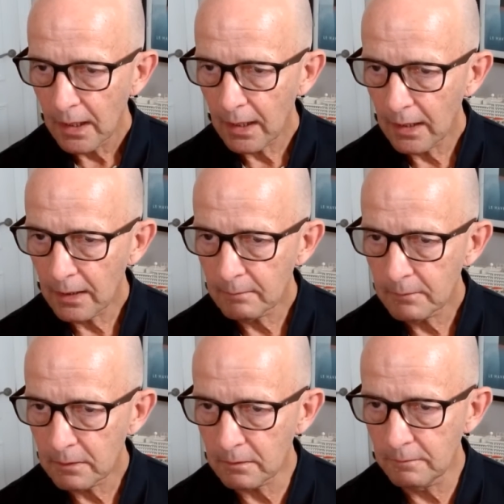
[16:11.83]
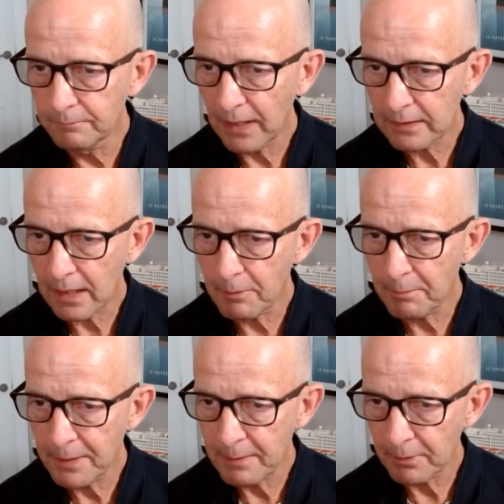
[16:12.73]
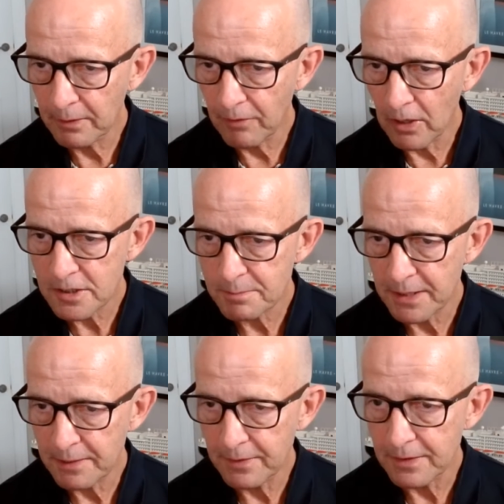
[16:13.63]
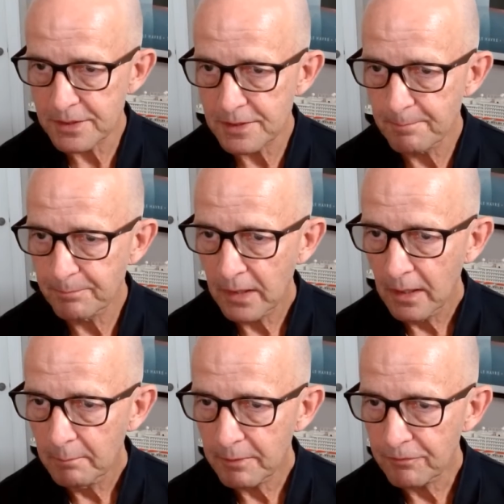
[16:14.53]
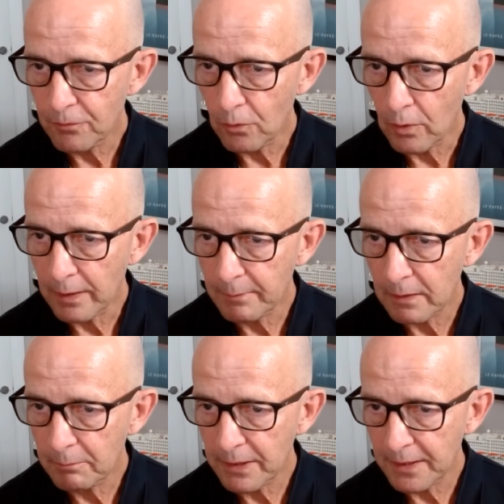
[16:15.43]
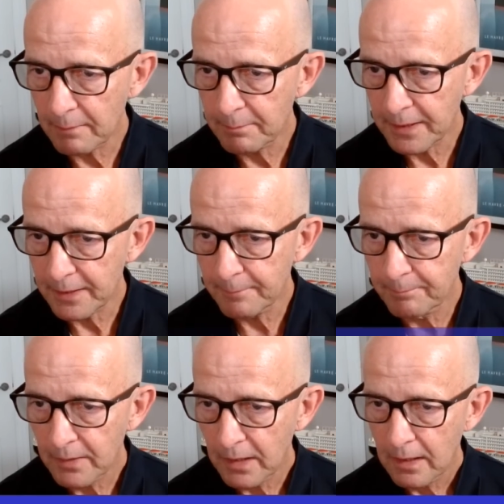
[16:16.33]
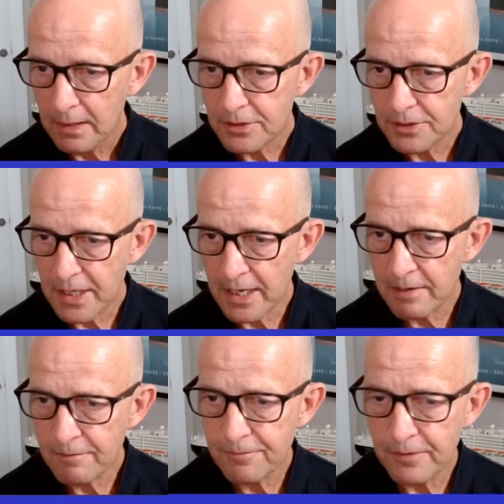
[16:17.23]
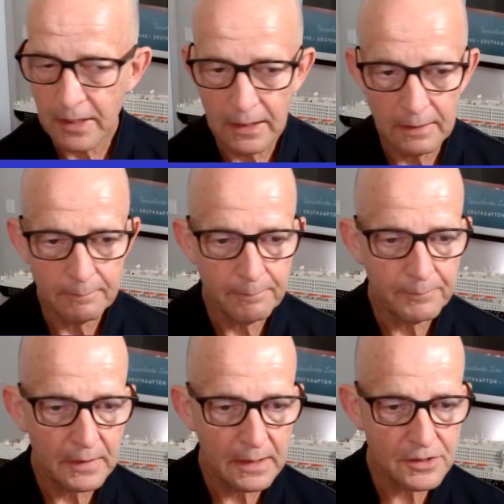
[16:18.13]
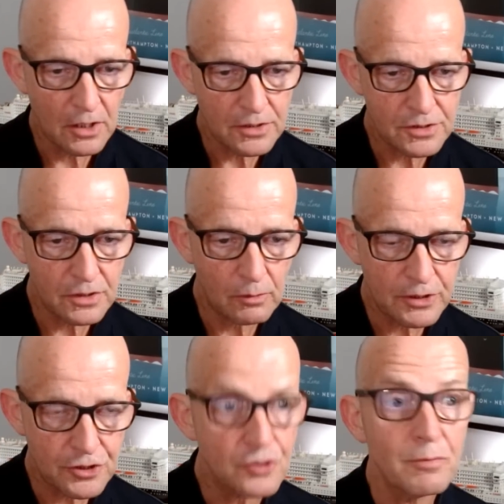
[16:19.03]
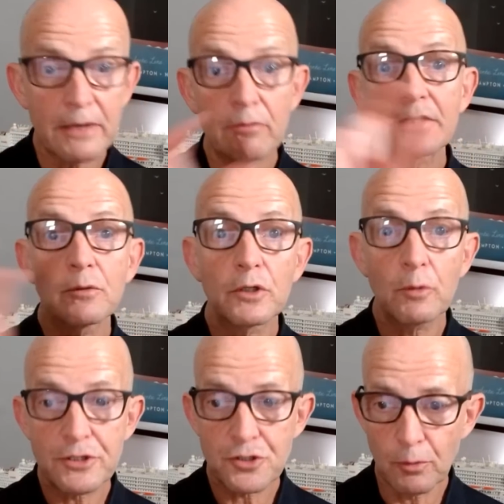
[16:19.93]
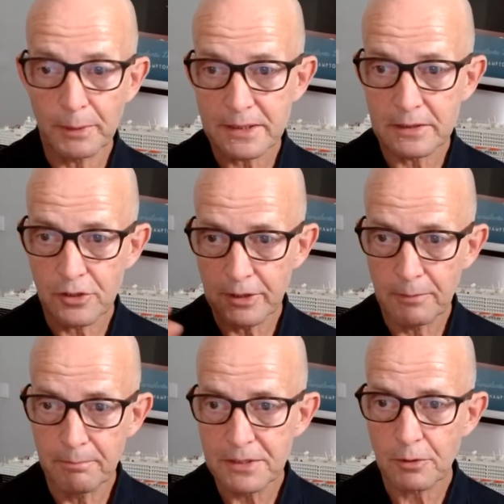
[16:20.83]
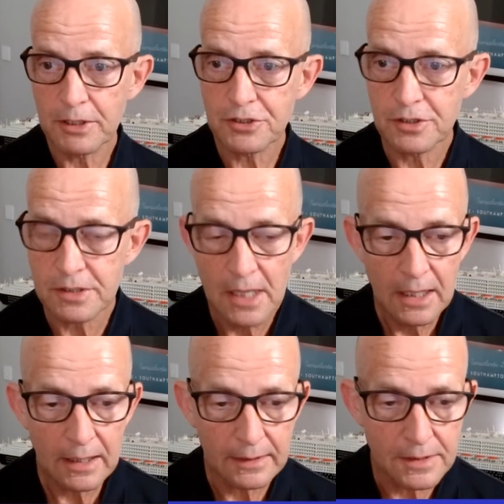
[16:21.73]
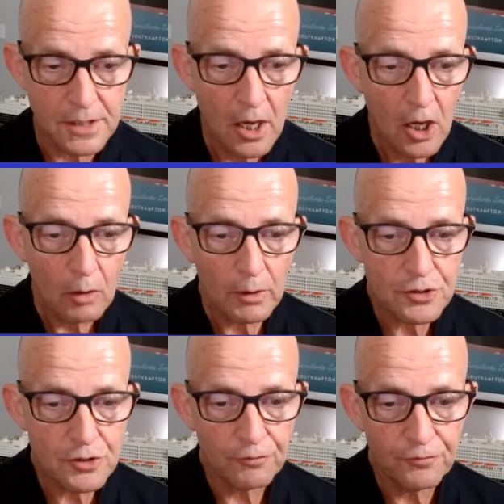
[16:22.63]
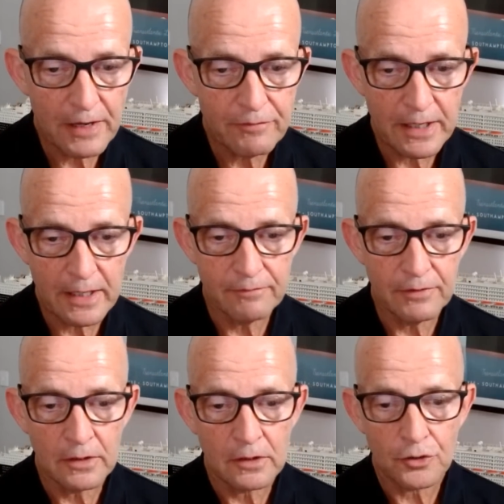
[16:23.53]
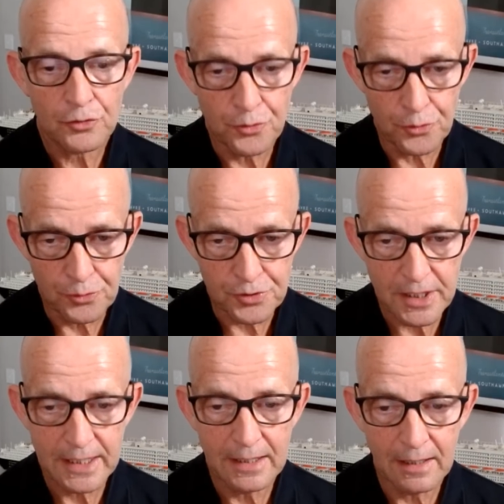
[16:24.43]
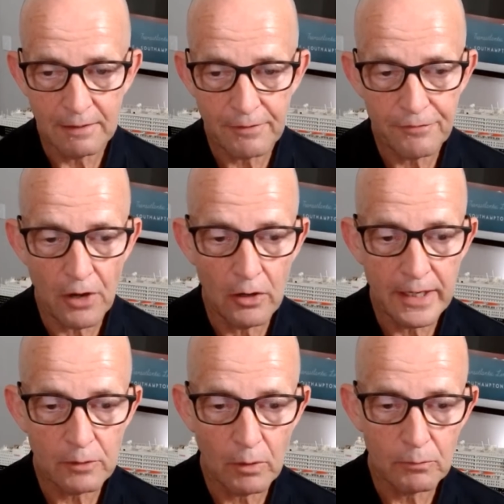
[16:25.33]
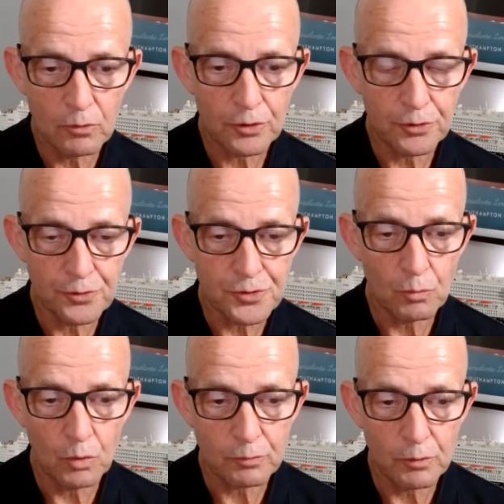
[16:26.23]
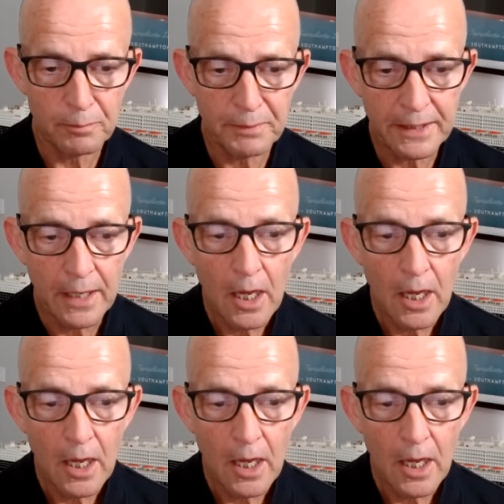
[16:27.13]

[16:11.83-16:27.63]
Now, a couple of people have asked me this before, and I'll bring it up here. So Dave has asked the question. Just a reminder, write the word question on me so I don't miss questions like this. What is your favorite ever cruise in life? If you only had one more cruise, what would it be?